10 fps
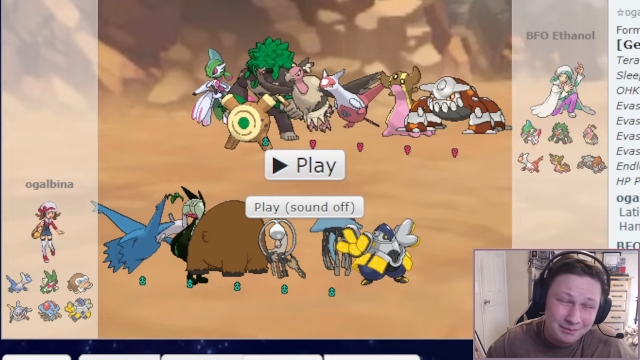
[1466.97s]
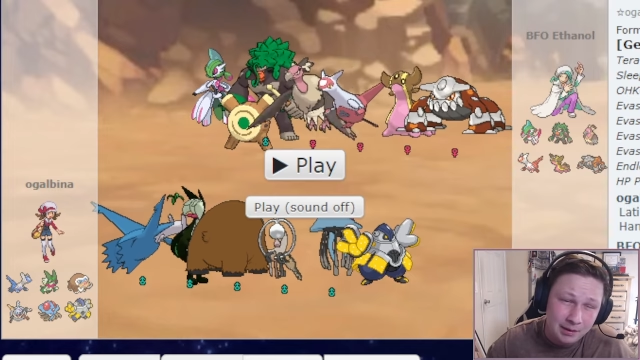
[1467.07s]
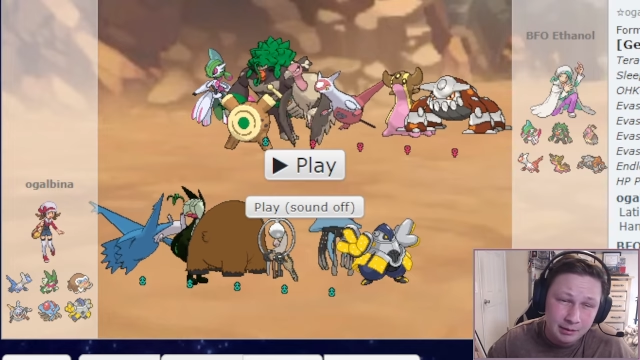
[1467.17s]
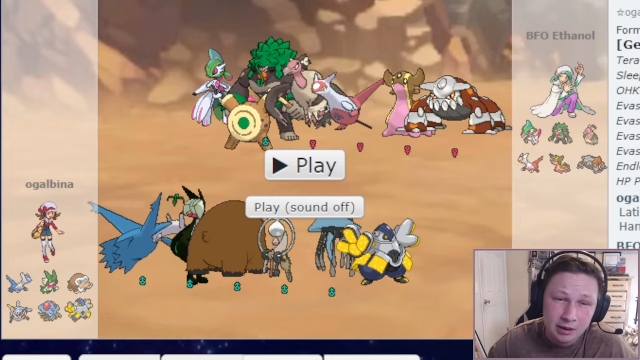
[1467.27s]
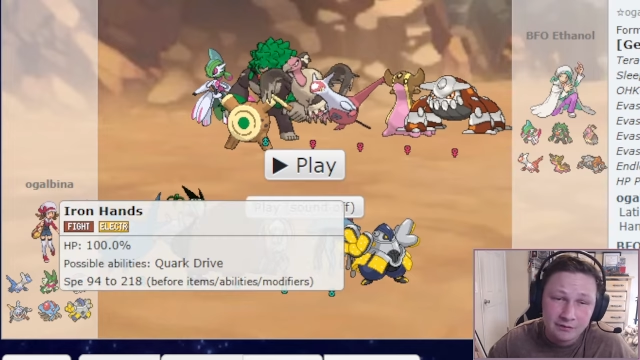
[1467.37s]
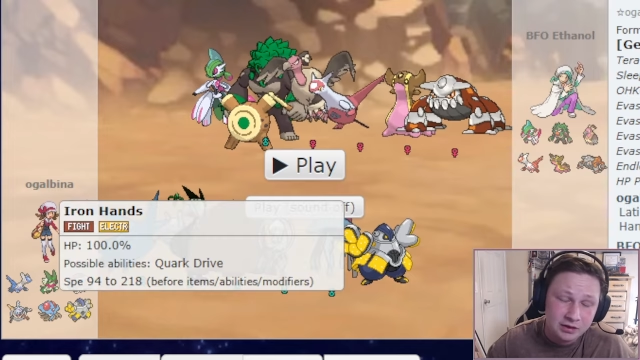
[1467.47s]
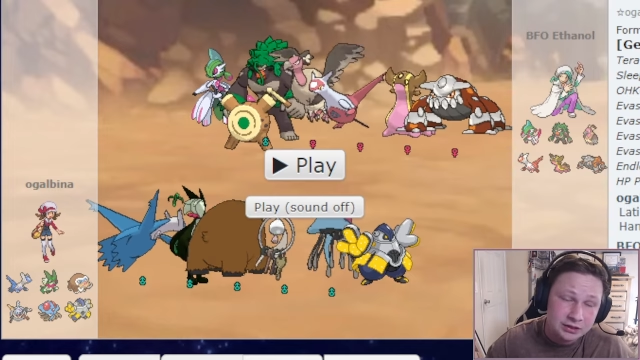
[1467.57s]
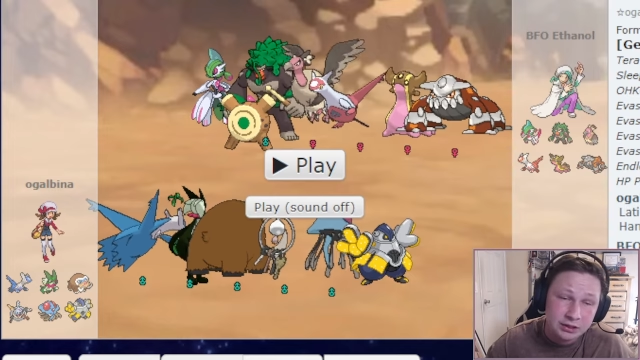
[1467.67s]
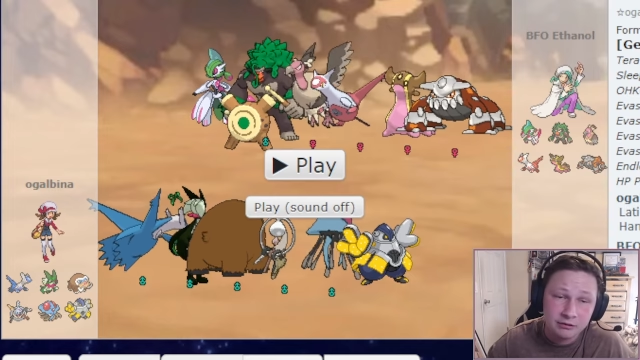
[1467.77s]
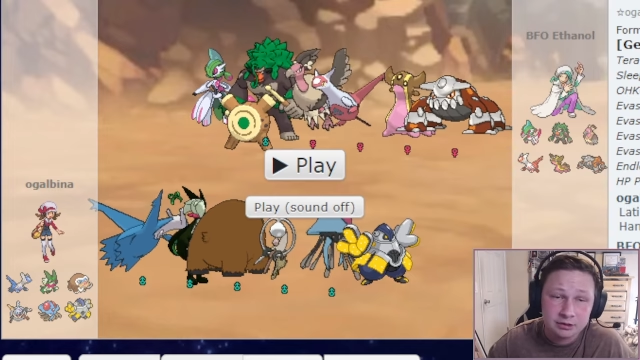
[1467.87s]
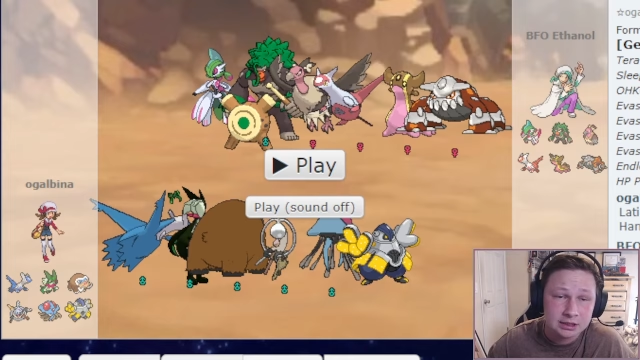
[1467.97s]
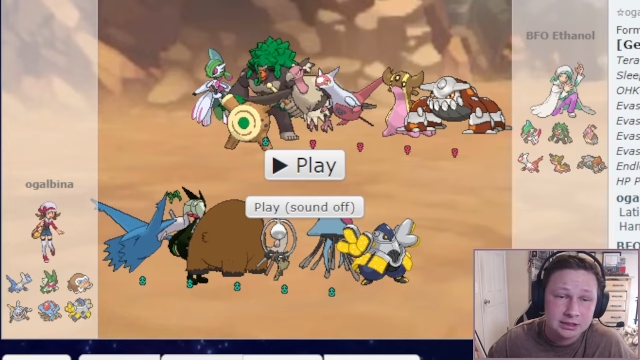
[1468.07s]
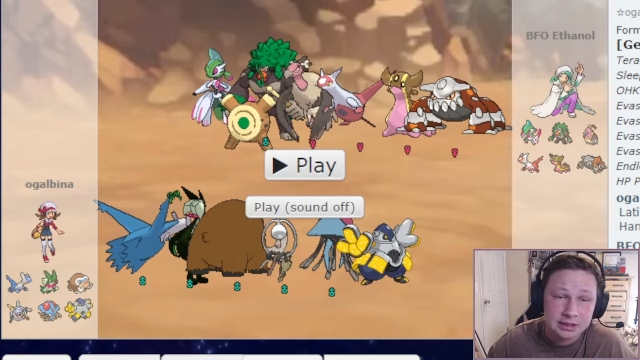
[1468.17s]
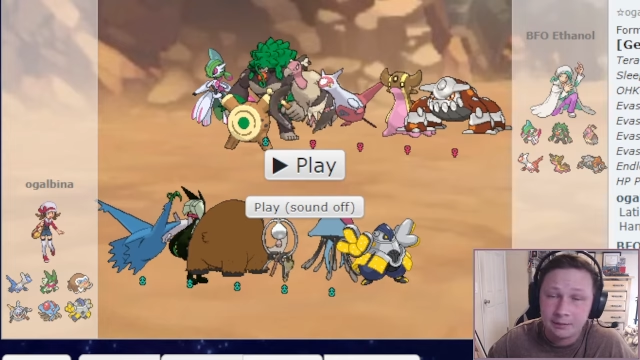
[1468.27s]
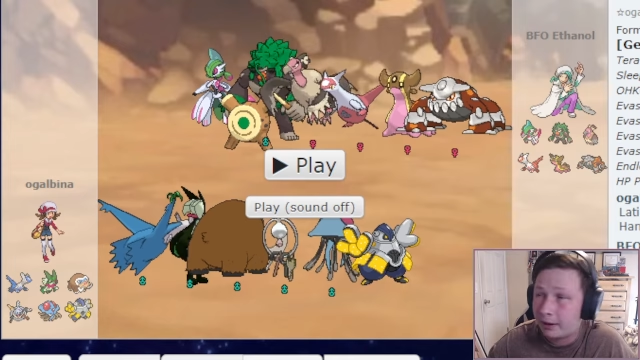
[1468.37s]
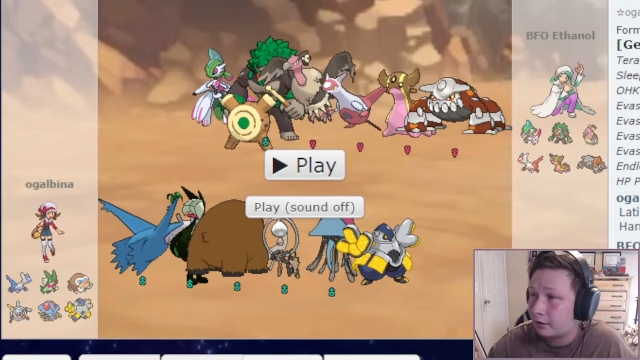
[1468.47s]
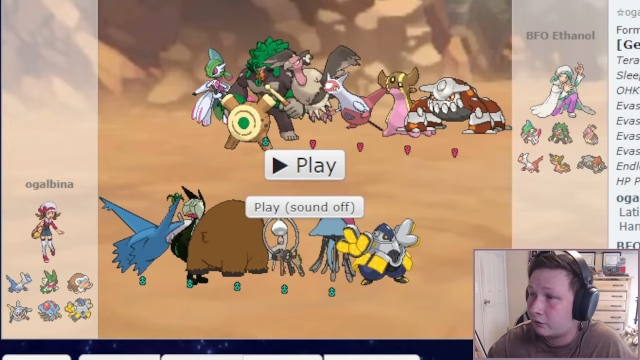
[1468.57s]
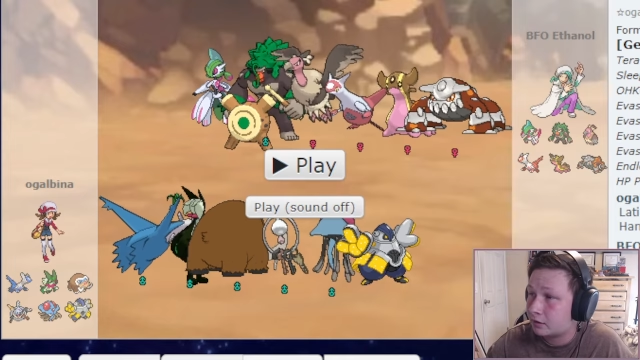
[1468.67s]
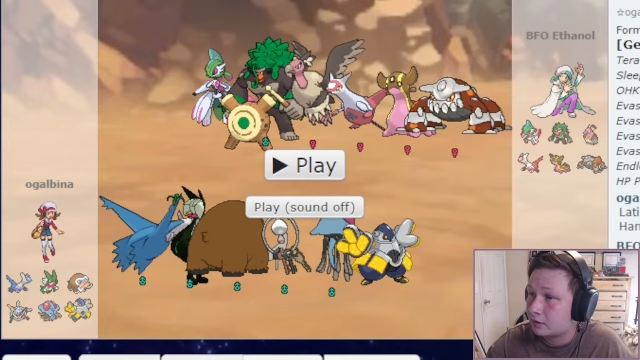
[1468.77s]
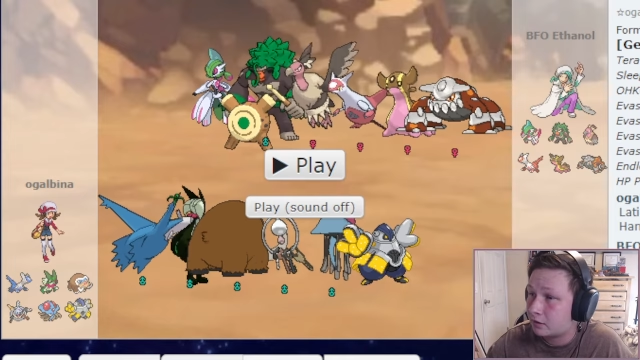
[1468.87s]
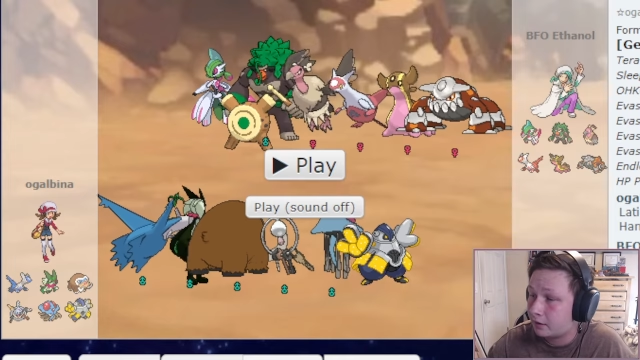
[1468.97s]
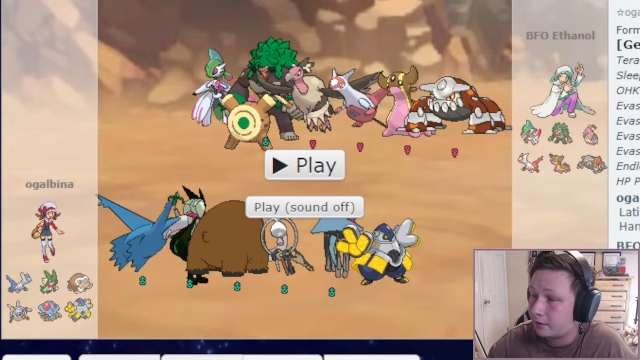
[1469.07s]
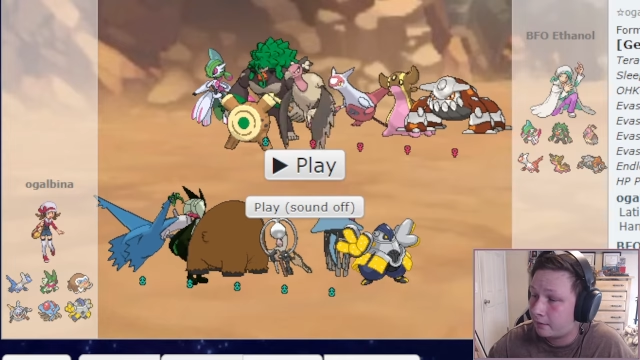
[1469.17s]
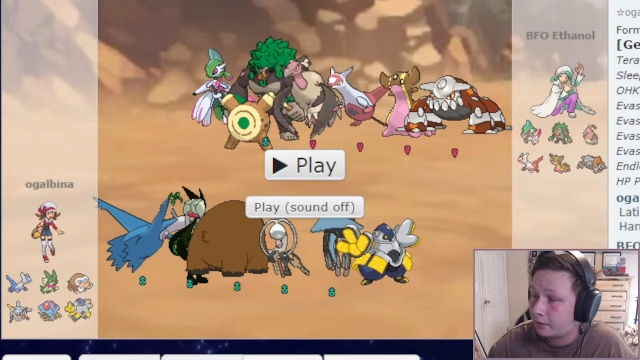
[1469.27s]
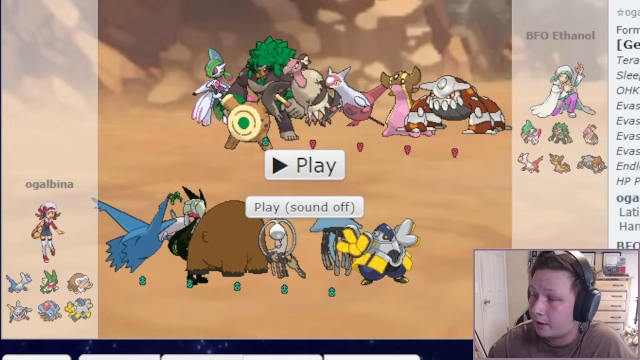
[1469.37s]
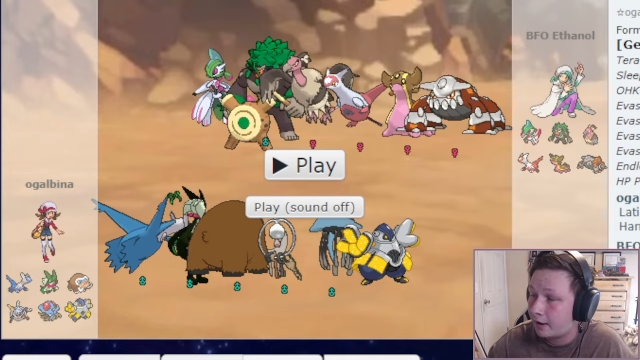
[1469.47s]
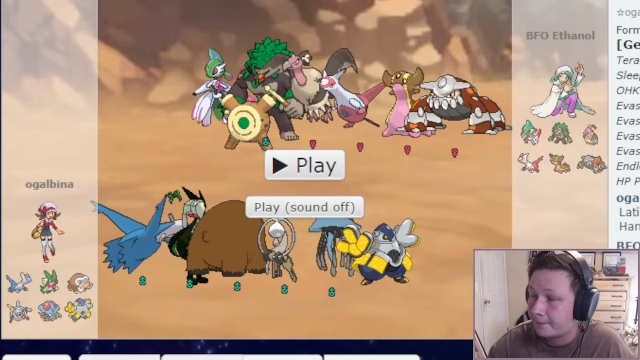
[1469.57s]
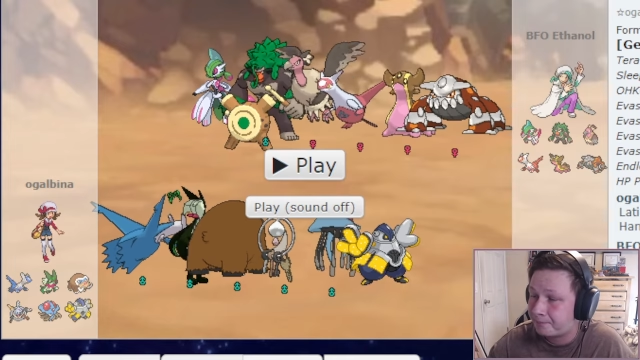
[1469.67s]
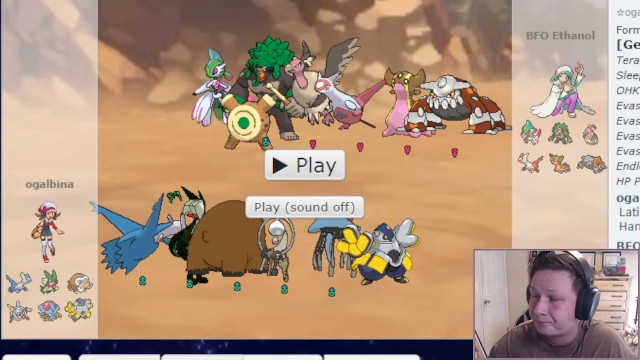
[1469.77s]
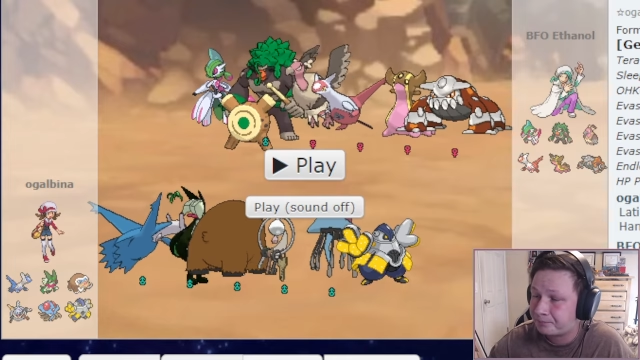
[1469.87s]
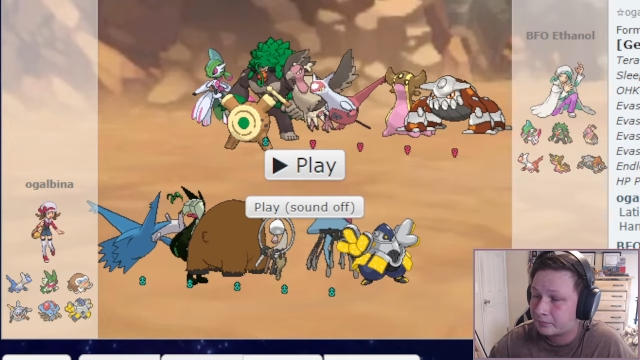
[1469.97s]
Maybe Clef too 2 if it's like sitting up iron defenses on it, or um,